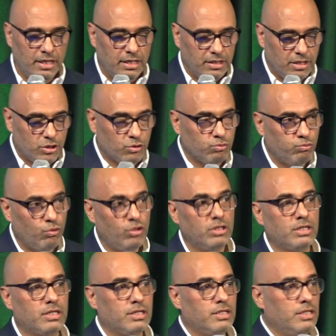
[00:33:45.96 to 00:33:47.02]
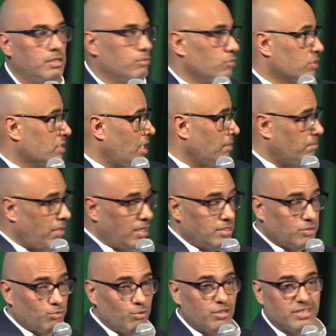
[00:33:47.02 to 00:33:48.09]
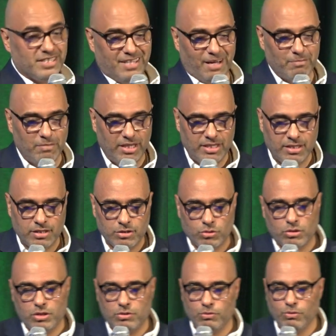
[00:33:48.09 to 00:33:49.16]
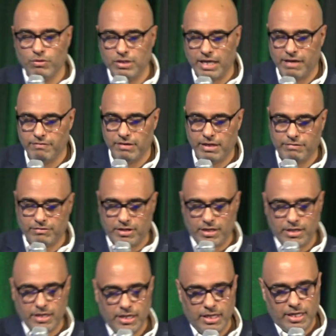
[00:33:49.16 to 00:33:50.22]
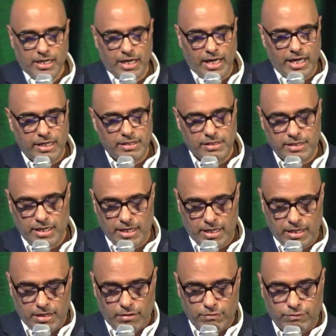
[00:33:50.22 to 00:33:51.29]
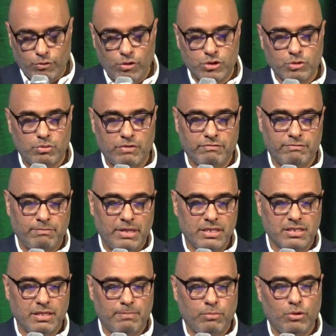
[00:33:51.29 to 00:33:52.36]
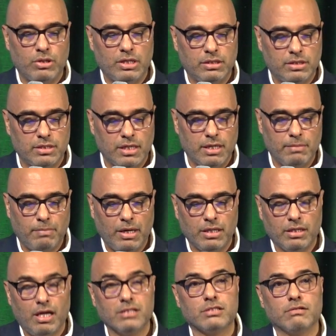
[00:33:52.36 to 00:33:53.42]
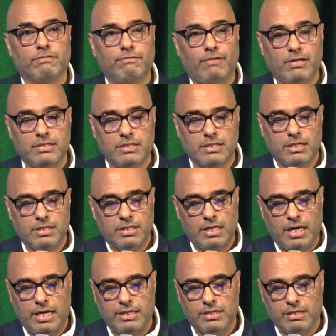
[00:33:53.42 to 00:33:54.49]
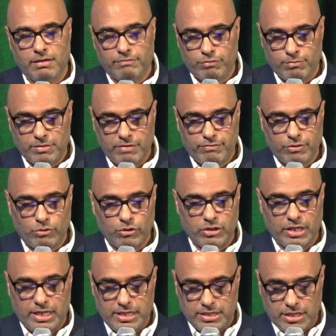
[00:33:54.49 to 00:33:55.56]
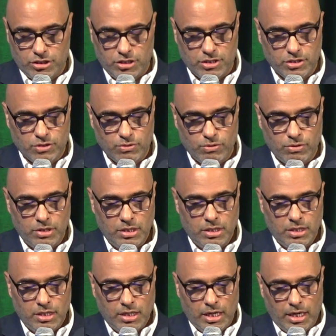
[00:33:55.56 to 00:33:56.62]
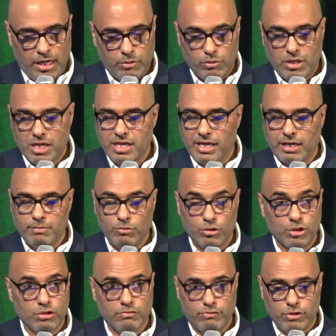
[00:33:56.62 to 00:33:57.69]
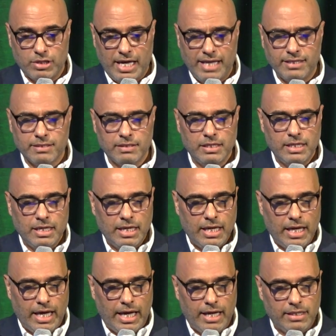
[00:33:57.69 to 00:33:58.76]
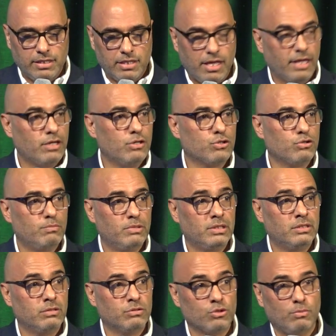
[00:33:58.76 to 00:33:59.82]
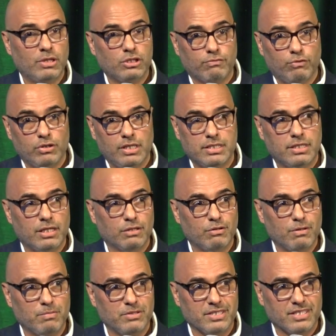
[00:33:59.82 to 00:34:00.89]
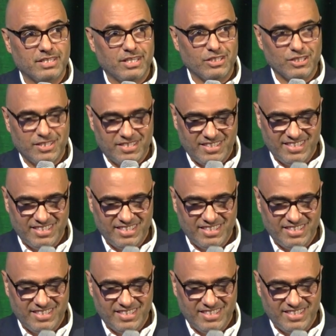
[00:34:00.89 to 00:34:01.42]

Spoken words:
This work was done by students, not me, so they do all the heavy lifting. And of course, we've been supported by lots of funds and from different organizations. So I want to thank them also for that. And thank you so much for listening to the presentation.